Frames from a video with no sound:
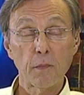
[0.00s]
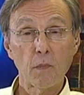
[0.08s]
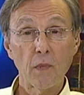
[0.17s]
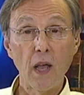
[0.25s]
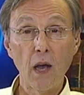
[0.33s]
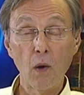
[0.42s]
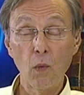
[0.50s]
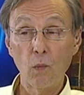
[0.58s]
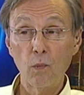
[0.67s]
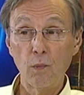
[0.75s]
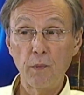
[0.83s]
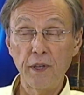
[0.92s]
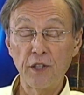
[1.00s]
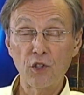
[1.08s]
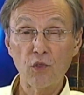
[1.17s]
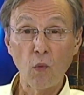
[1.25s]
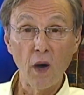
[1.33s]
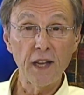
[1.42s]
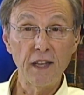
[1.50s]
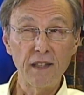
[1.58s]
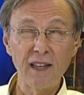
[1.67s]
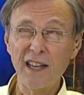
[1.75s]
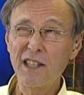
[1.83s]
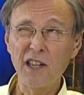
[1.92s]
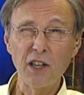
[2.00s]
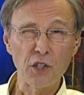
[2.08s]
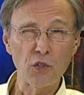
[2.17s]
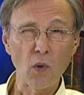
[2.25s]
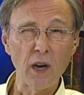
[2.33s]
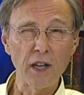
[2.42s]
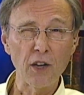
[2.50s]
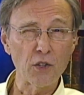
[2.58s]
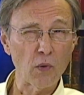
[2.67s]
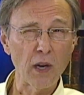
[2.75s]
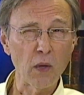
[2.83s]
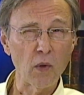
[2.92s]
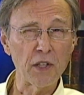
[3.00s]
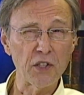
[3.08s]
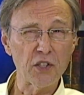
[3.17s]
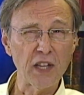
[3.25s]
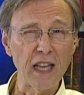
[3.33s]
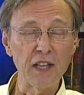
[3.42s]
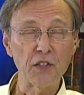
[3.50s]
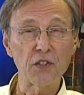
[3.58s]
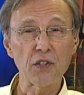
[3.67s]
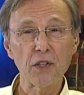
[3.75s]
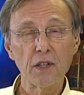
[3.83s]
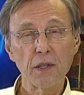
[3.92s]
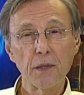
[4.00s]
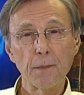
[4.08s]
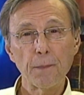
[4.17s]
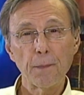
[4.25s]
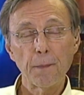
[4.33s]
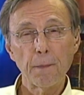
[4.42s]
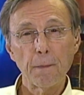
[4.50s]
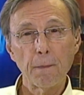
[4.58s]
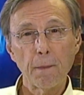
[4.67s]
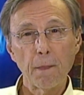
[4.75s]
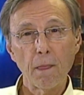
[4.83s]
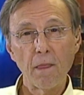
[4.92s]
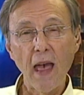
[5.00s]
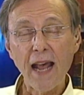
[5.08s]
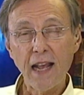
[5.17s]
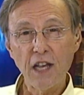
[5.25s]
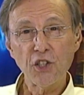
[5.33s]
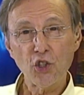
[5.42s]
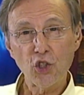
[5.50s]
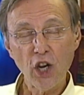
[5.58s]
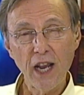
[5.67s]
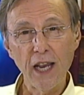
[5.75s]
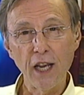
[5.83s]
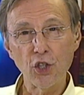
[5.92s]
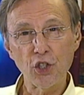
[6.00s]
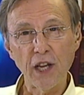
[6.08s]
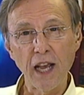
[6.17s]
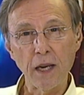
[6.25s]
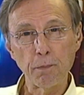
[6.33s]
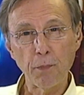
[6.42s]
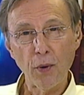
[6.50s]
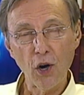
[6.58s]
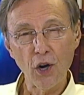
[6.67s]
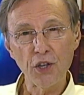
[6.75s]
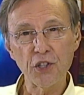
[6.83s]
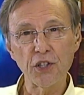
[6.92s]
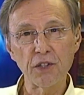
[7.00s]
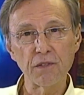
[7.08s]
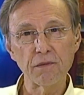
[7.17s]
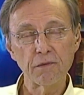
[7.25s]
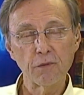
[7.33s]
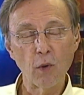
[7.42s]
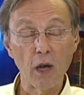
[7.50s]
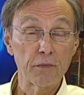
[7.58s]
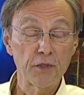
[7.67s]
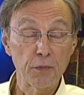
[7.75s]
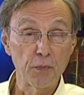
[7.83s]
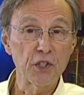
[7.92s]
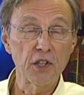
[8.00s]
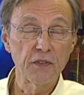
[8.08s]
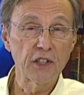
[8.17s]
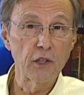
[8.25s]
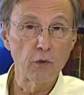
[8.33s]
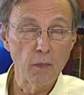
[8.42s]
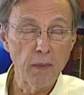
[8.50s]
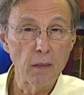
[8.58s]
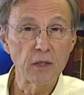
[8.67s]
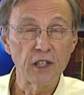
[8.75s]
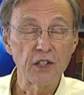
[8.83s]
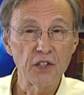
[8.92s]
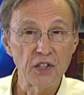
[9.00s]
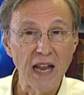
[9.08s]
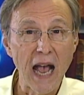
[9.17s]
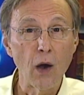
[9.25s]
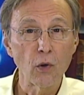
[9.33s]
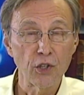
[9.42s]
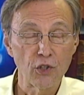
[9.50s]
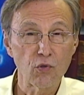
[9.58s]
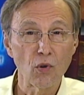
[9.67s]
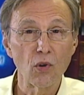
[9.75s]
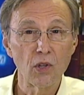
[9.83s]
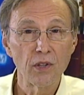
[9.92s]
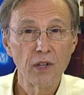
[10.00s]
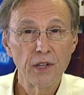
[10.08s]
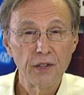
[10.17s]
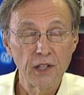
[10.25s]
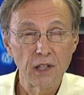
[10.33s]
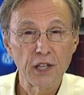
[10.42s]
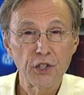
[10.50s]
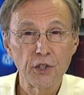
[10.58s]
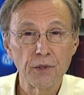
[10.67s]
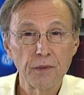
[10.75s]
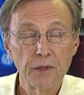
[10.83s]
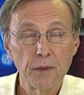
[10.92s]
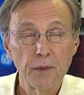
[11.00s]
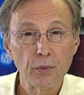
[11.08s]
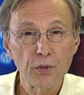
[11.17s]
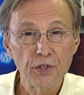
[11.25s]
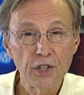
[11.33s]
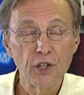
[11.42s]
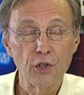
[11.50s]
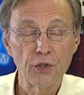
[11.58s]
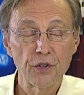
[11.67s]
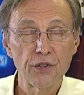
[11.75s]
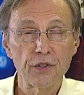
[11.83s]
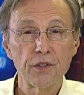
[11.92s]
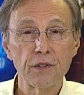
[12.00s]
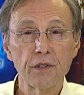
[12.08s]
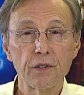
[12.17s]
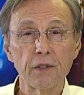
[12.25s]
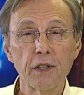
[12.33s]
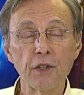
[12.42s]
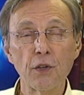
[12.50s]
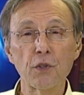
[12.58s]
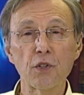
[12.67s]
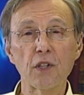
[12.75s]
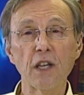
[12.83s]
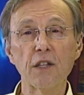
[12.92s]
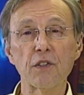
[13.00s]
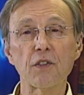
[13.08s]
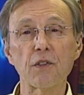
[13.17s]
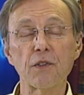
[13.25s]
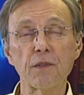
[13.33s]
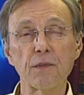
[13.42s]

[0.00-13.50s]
Now, in 19 or 20 or 21 states, that has changed, and partisan, well, specifically Republicans, now control the election procedures in those states.